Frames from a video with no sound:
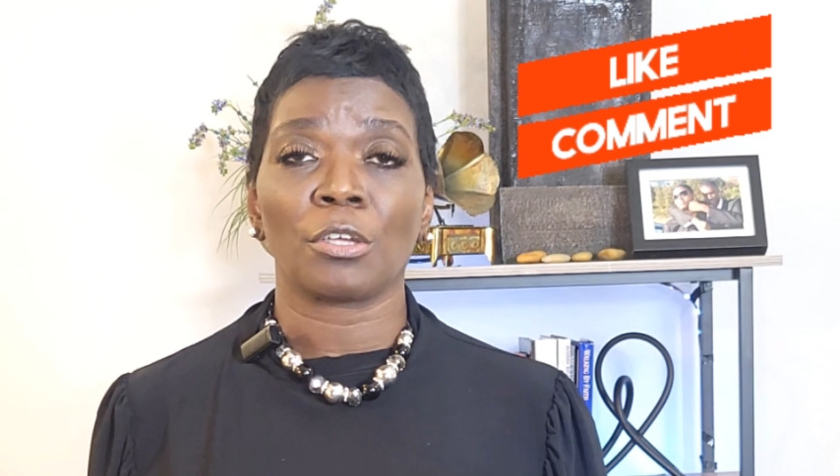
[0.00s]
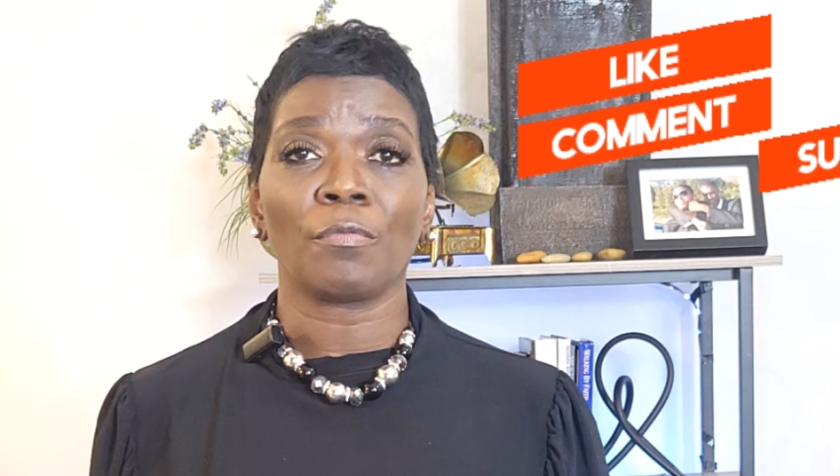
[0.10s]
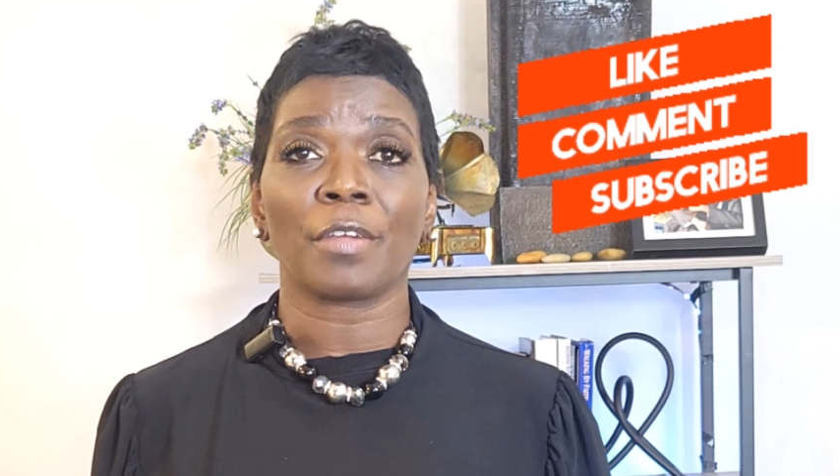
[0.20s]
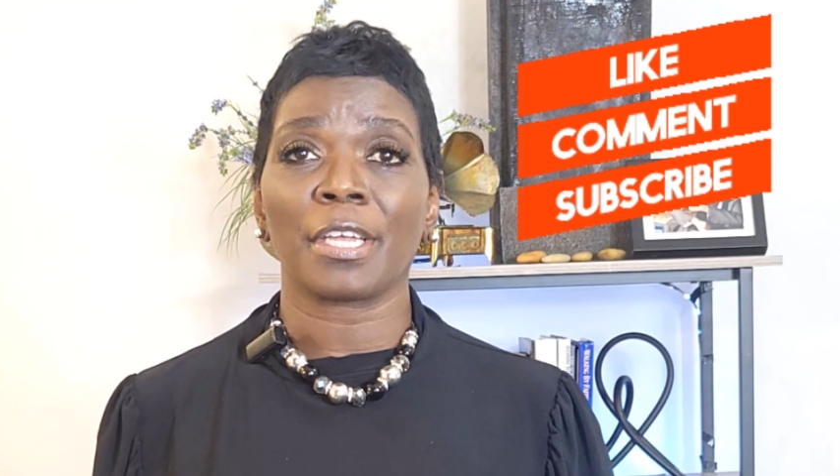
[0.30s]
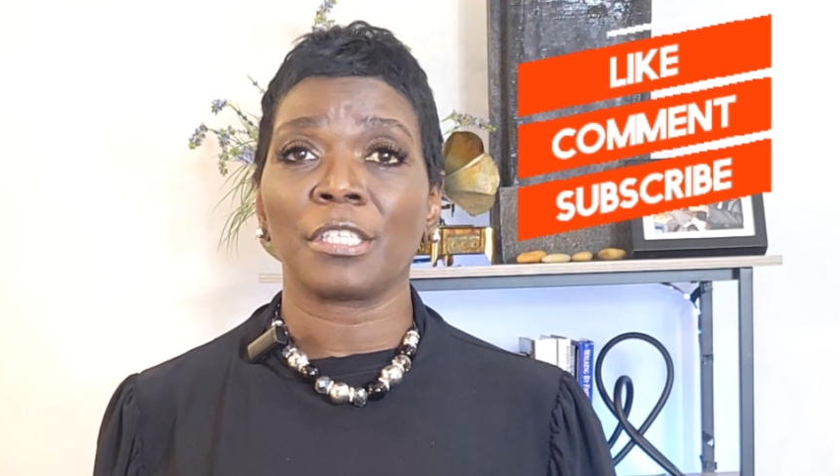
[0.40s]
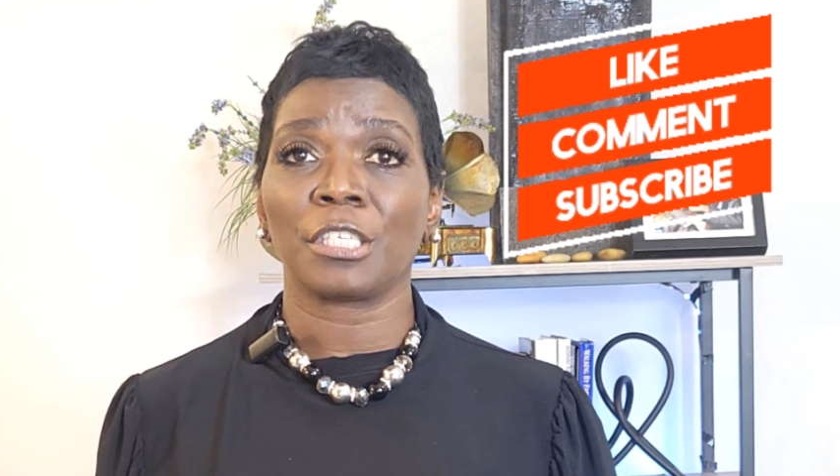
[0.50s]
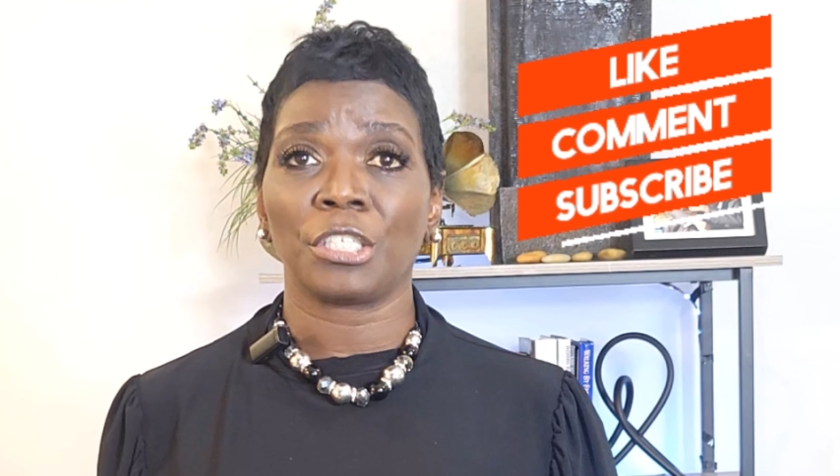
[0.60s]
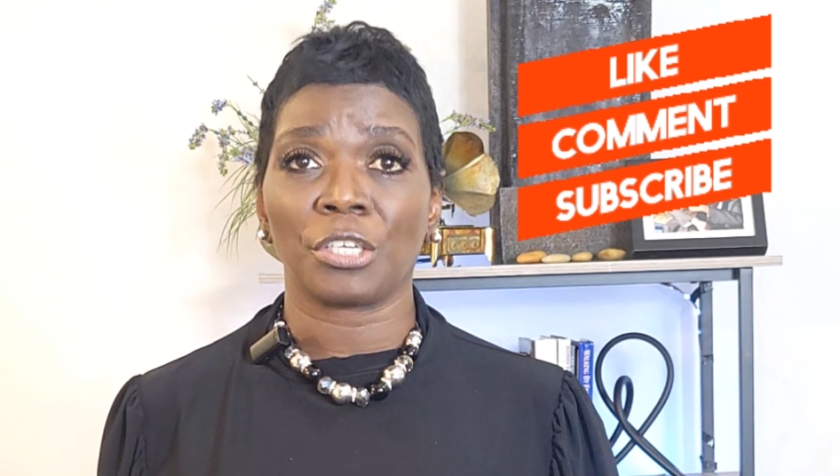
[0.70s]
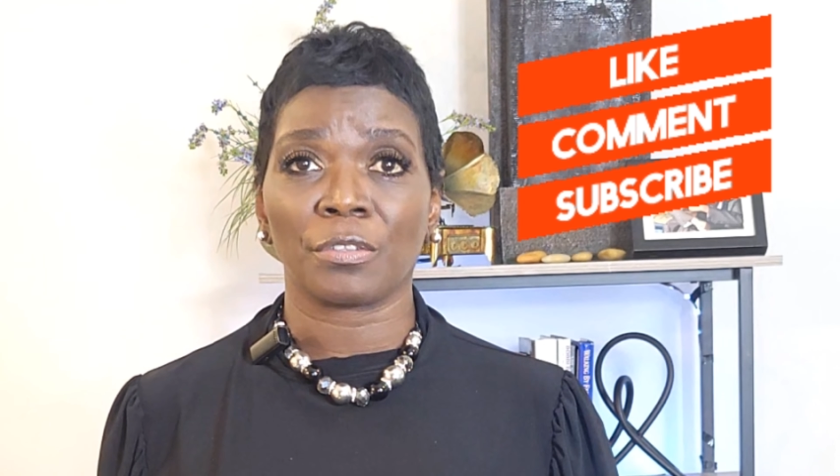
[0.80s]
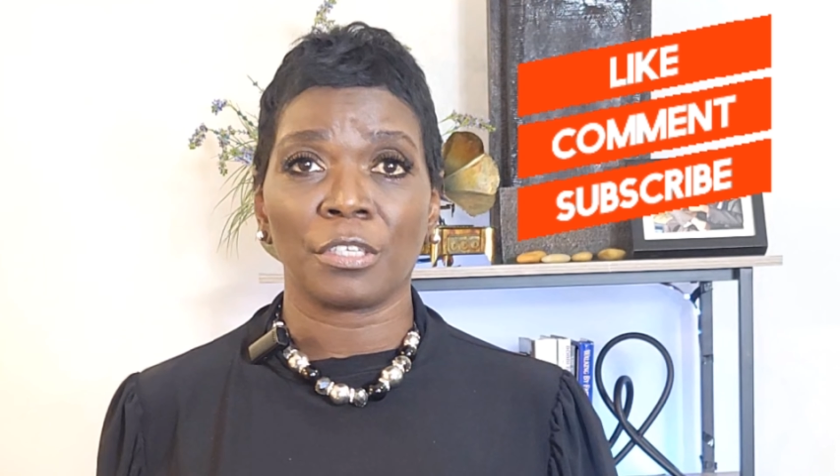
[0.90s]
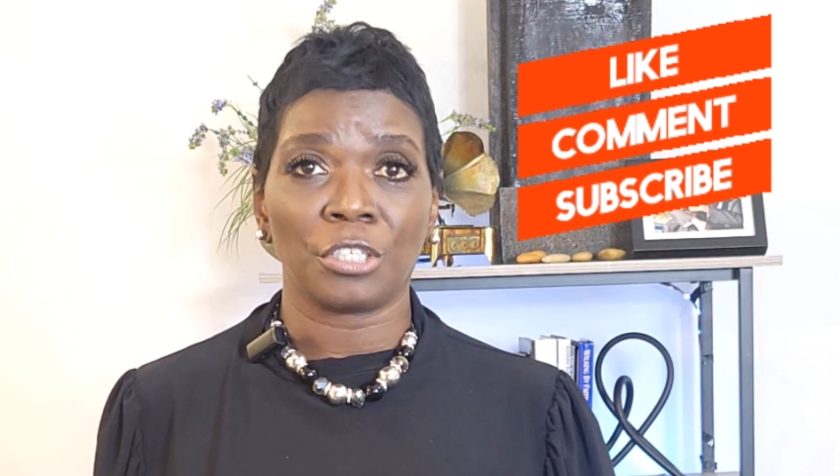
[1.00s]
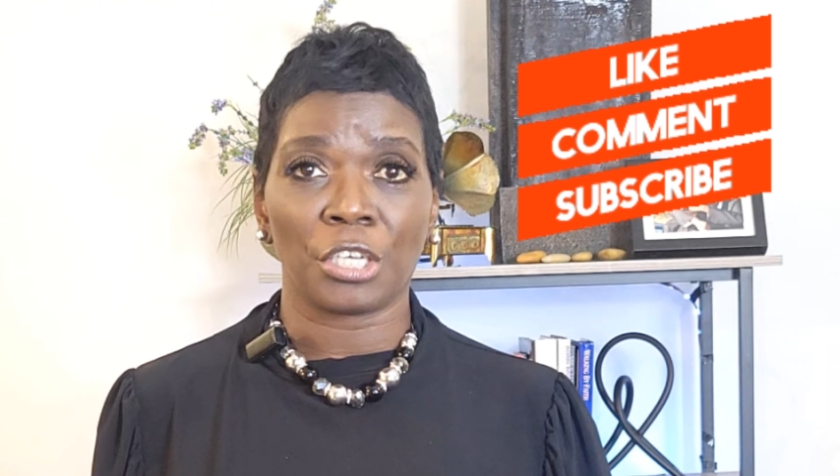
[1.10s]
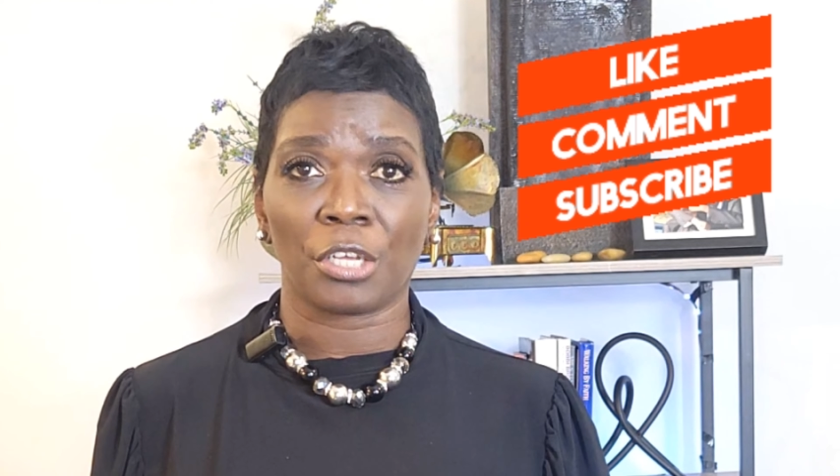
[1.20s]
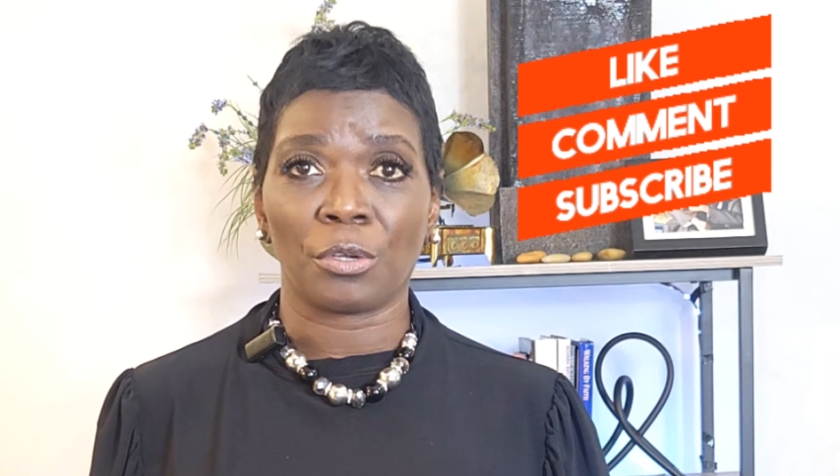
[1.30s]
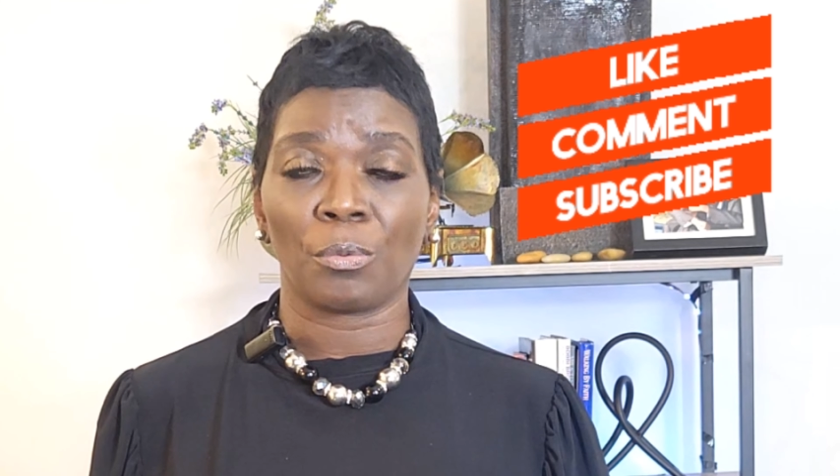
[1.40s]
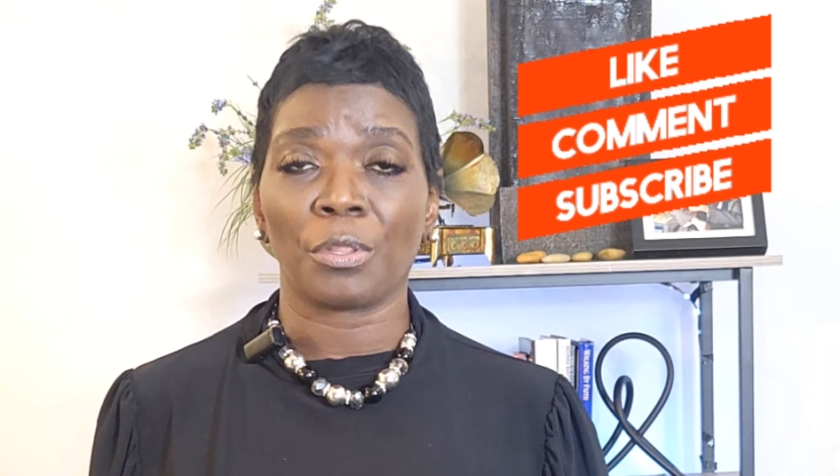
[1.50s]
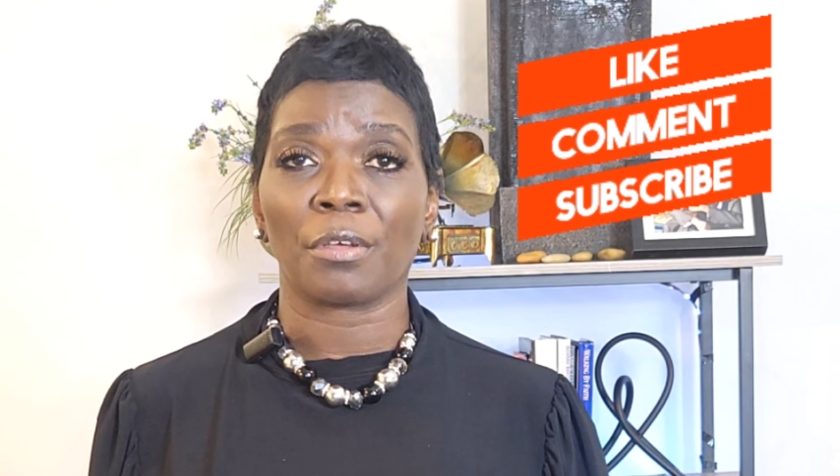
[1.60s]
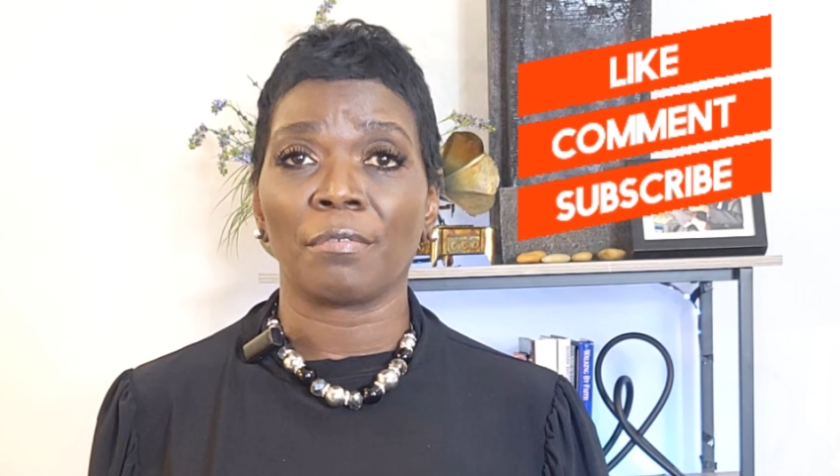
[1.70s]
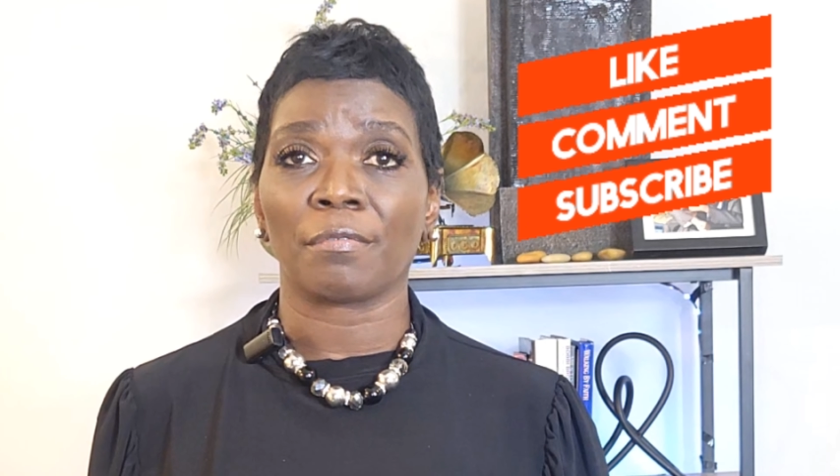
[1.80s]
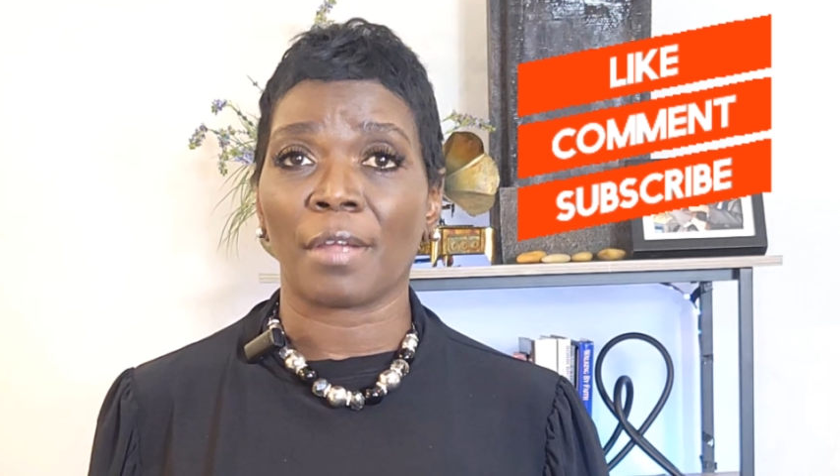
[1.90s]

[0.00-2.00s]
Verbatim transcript: Don't forget to share this channel with a